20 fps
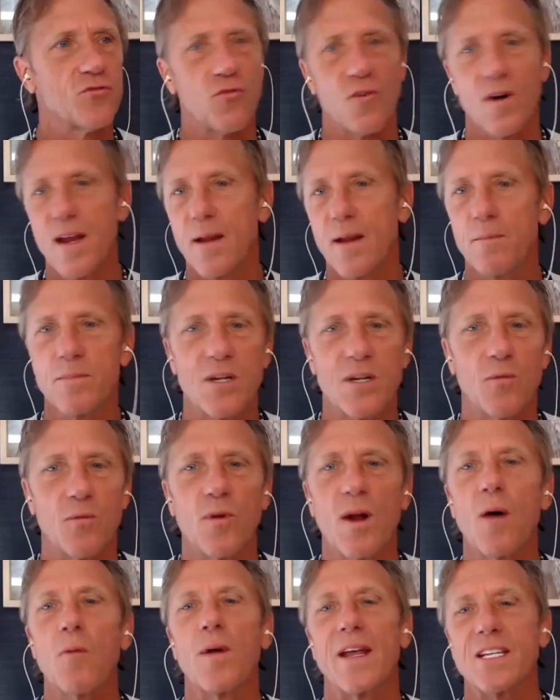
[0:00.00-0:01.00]
dreams
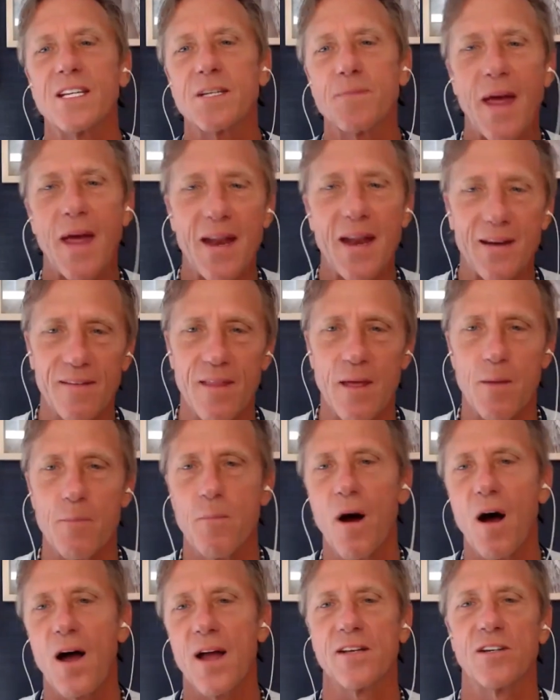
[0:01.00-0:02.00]
and are we expanding
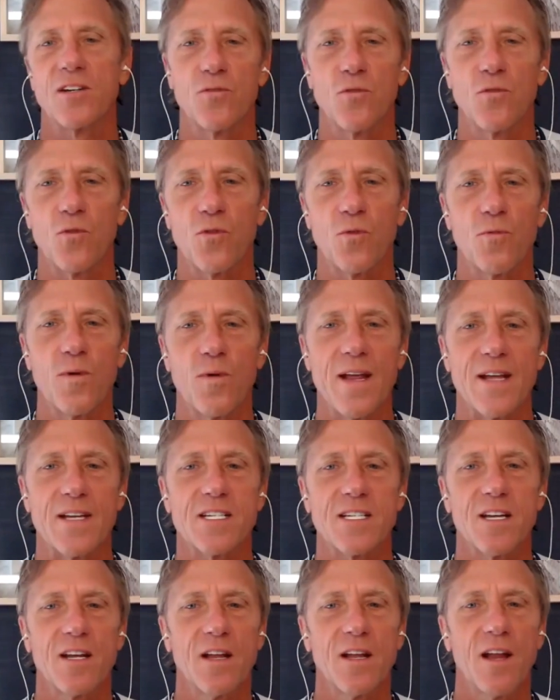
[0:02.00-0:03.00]
their mind and all the
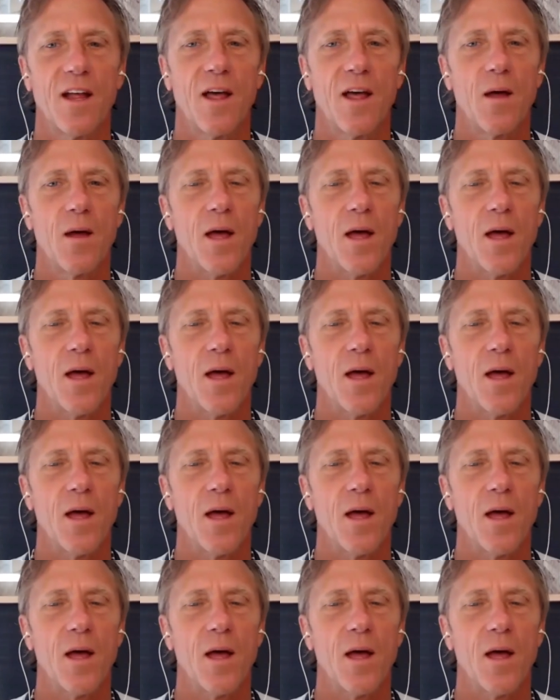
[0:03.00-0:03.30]
rest.